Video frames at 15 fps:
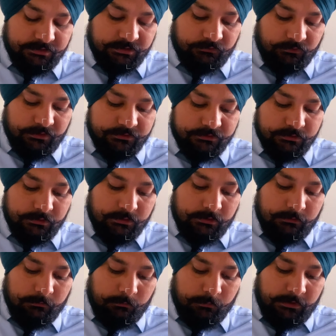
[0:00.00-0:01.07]
device
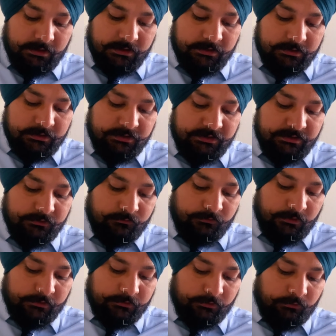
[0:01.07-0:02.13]
by a linear
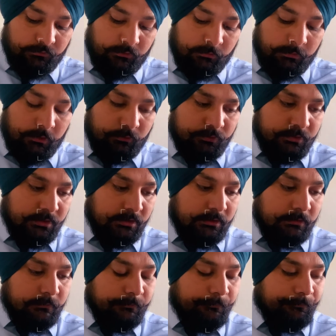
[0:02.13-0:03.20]
factor of about
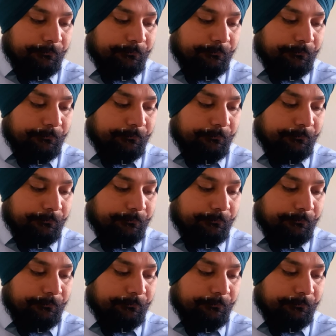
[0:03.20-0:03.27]
10.